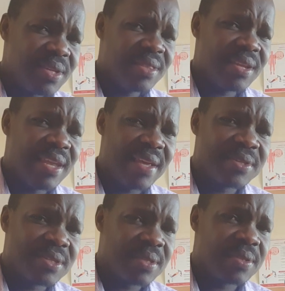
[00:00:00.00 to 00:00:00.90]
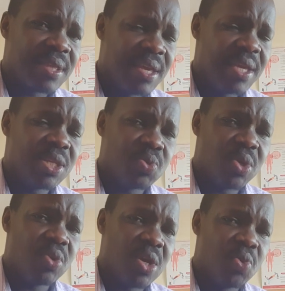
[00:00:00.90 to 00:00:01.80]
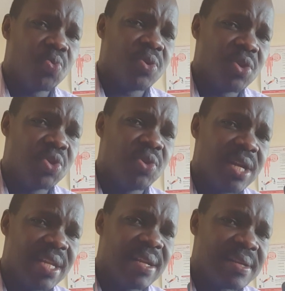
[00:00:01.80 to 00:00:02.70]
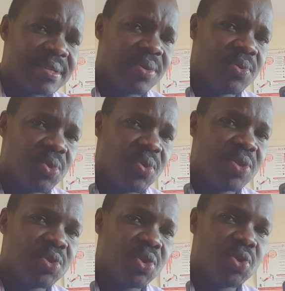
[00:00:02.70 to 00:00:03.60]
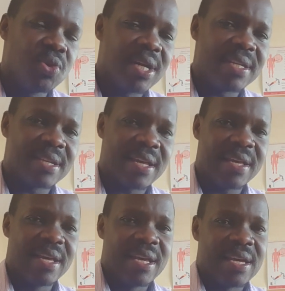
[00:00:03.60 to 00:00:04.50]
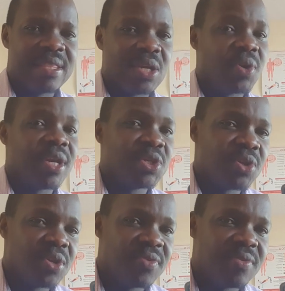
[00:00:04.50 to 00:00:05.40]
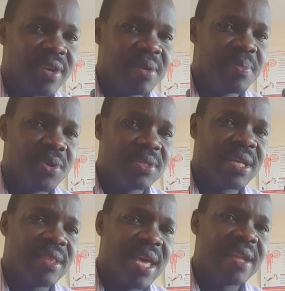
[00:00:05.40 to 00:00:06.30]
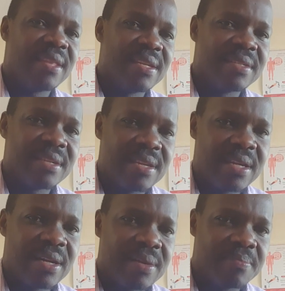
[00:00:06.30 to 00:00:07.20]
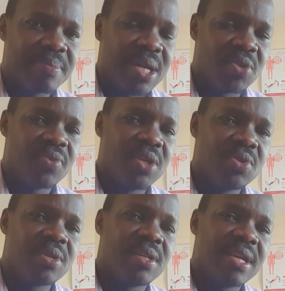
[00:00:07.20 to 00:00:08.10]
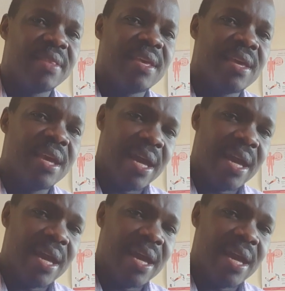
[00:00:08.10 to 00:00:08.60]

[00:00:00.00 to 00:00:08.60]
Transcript: The next thing is, when you're doing an ultrasound, you want to look at the location of the fibroids. Are they at the anterior part of the uterus? Are they